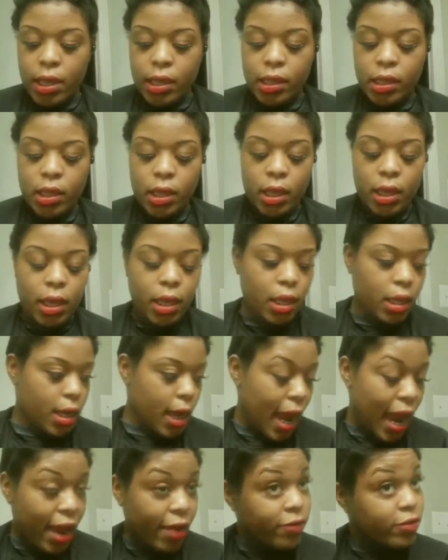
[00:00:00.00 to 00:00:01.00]
and
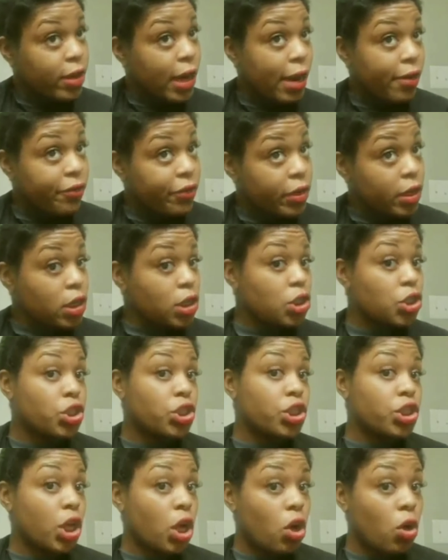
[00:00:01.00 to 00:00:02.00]
then after I
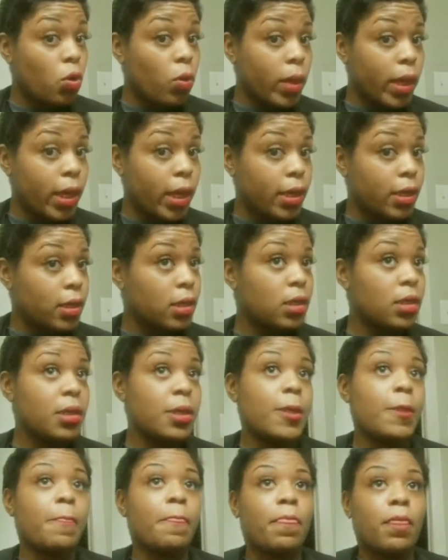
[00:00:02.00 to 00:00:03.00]
finish sewing,
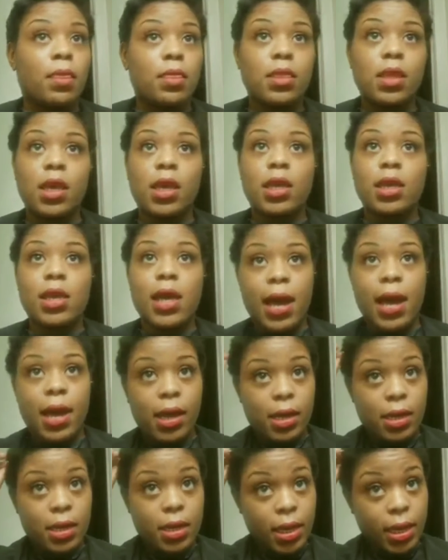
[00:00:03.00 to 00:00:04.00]
then
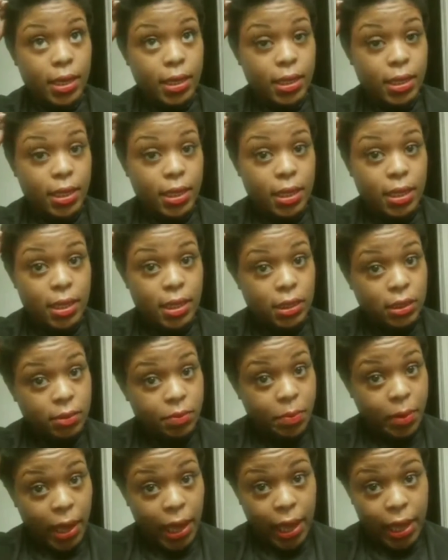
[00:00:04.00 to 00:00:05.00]
I cut
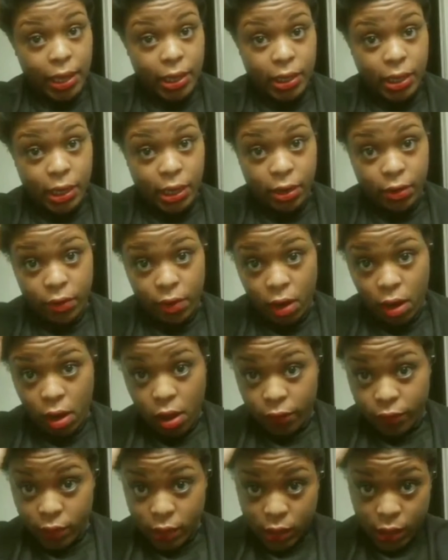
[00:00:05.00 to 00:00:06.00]
this band hair
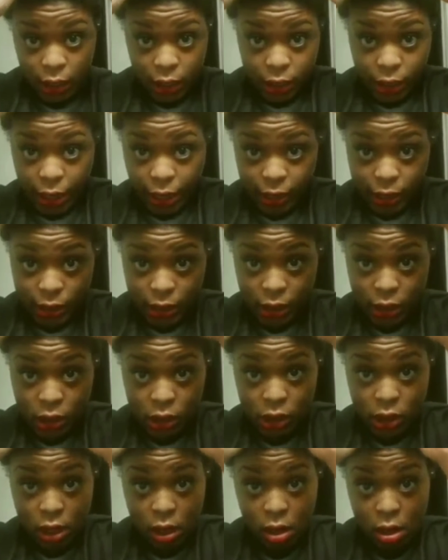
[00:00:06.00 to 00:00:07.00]
off to take that
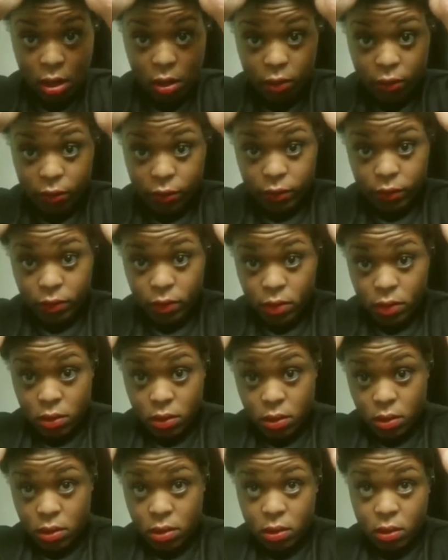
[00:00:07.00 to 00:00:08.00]
tension off.
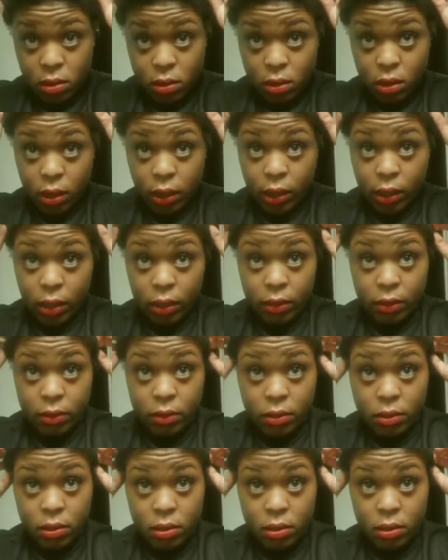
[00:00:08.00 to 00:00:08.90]
Okay,